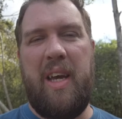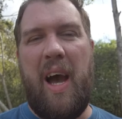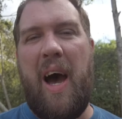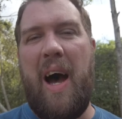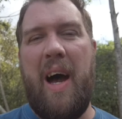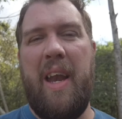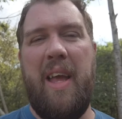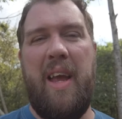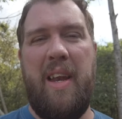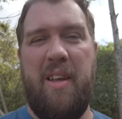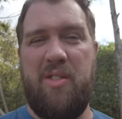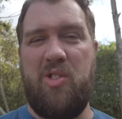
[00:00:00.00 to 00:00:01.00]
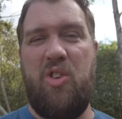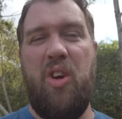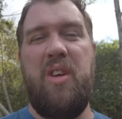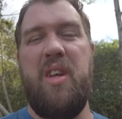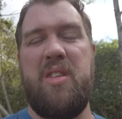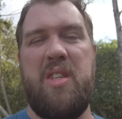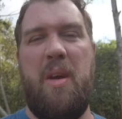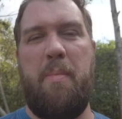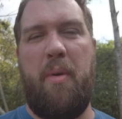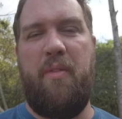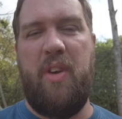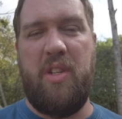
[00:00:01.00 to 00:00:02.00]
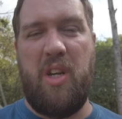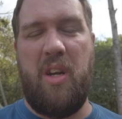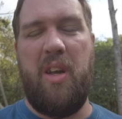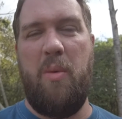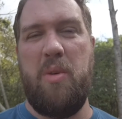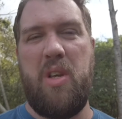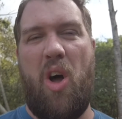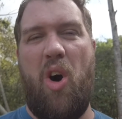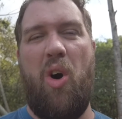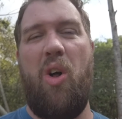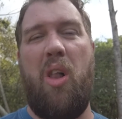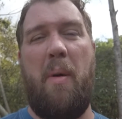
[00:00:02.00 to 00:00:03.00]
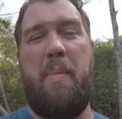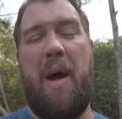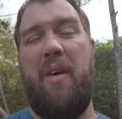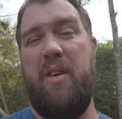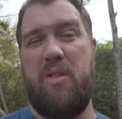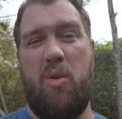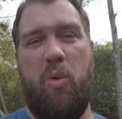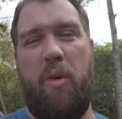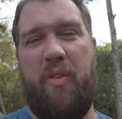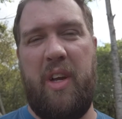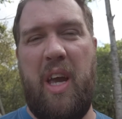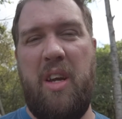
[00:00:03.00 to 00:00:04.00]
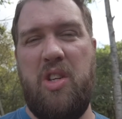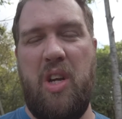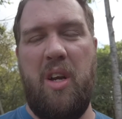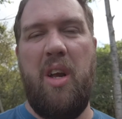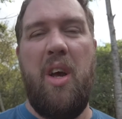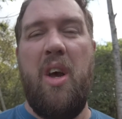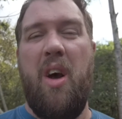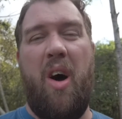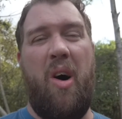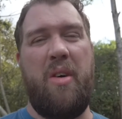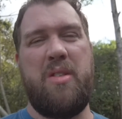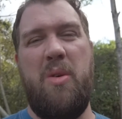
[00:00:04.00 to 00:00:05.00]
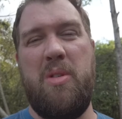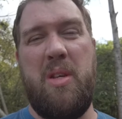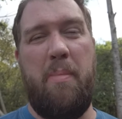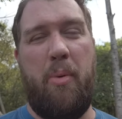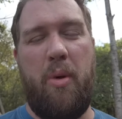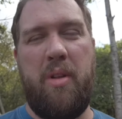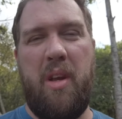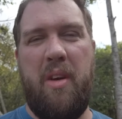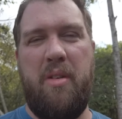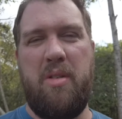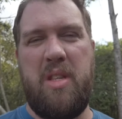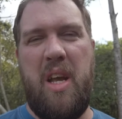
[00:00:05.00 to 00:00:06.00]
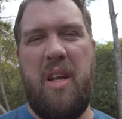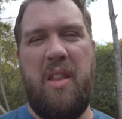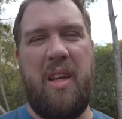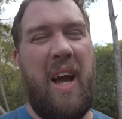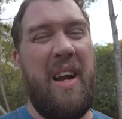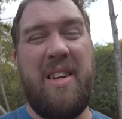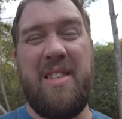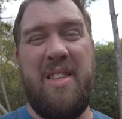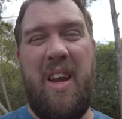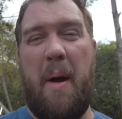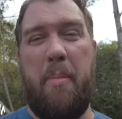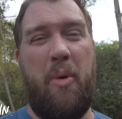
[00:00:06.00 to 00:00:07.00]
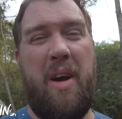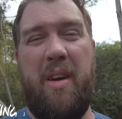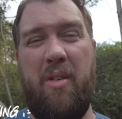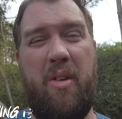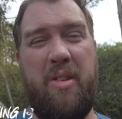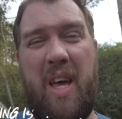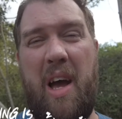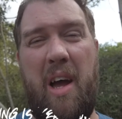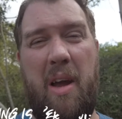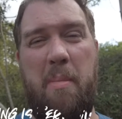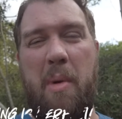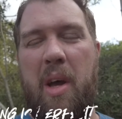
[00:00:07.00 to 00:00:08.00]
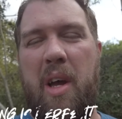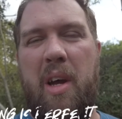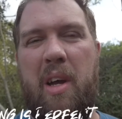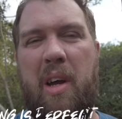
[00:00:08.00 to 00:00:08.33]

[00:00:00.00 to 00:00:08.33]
God and His goodness and provision. It was all about His glorification. Also, it's important to understand that God doesn't operate on our time.